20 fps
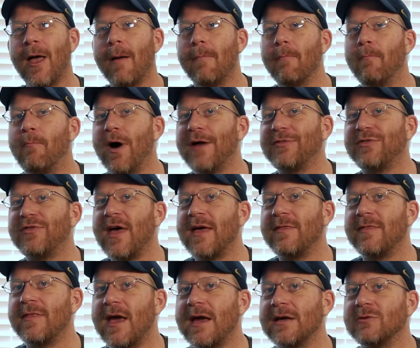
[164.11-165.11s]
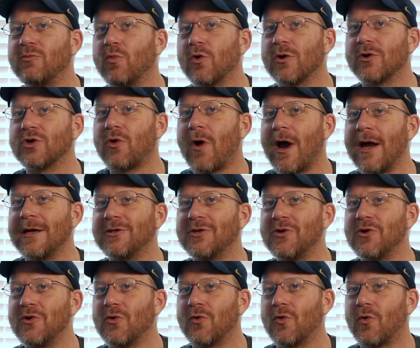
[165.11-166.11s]
but then they were trying
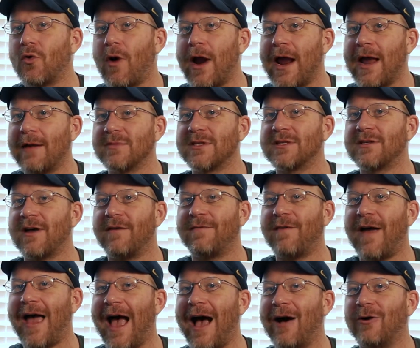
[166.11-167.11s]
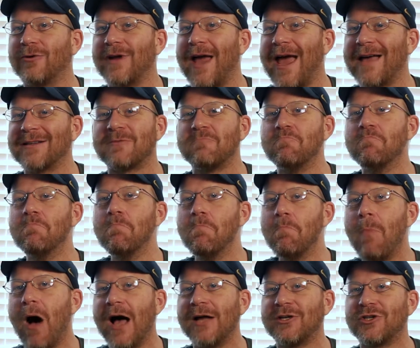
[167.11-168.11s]
to cram stuff out as
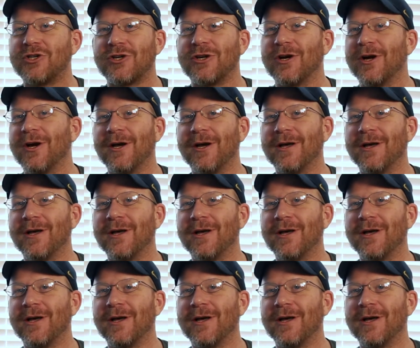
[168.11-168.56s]
much,